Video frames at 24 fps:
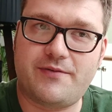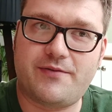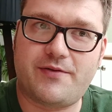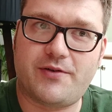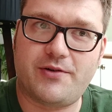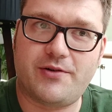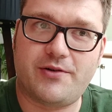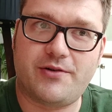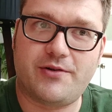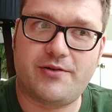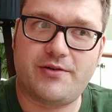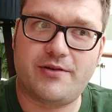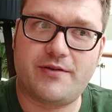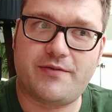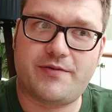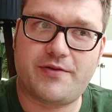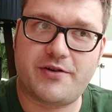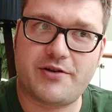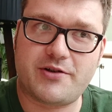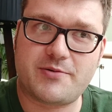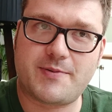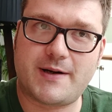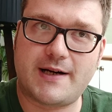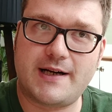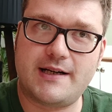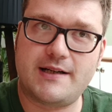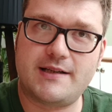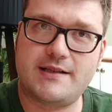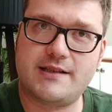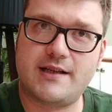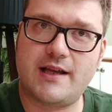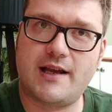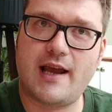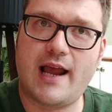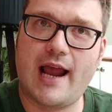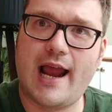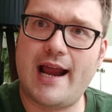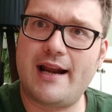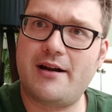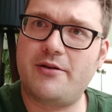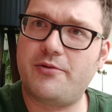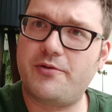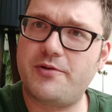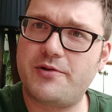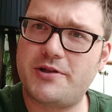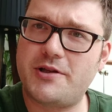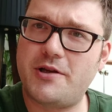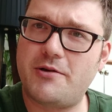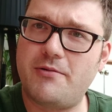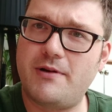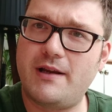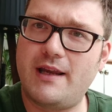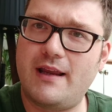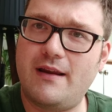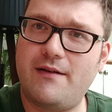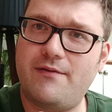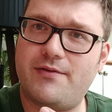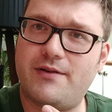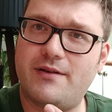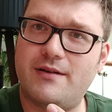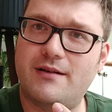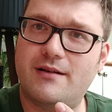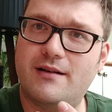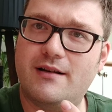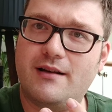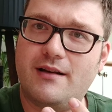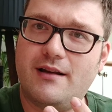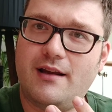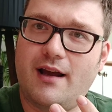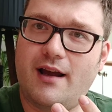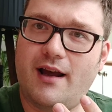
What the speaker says: for the first Predator, and also even